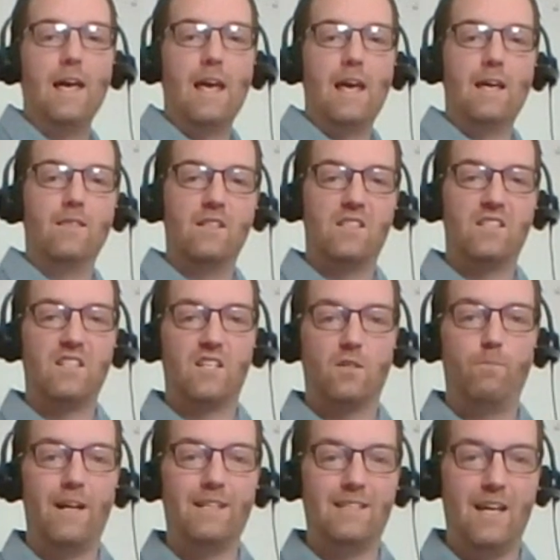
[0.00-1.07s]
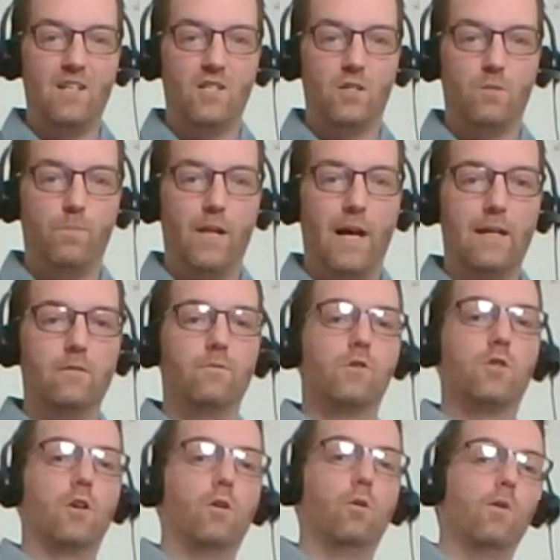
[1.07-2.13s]
And this six by ten inch platen.
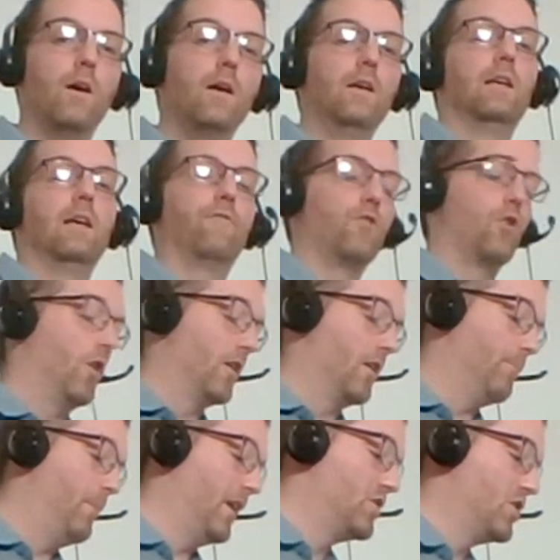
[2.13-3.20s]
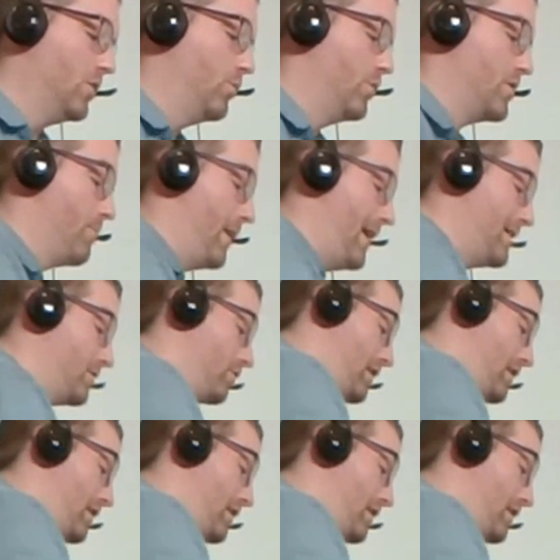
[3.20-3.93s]
So if you're on a budget when you're buying